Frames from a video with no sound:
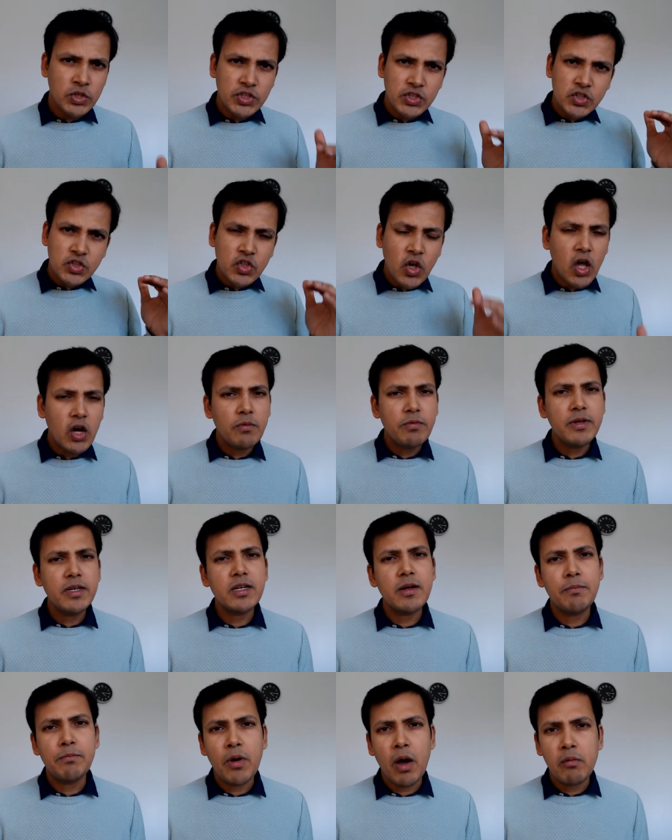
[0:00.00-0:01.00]
solving
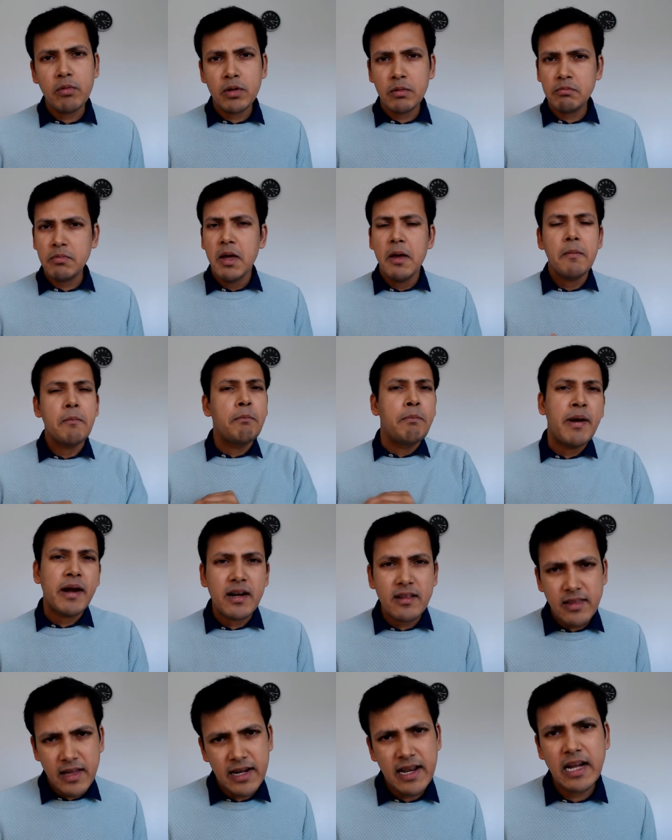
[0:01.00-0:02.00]
a problem better
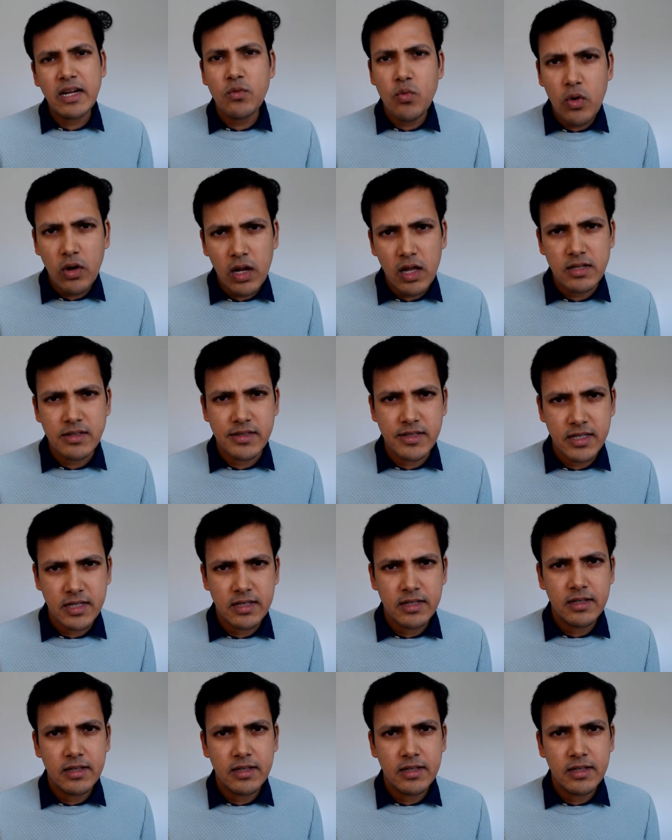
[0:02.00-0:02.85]
than anyone else.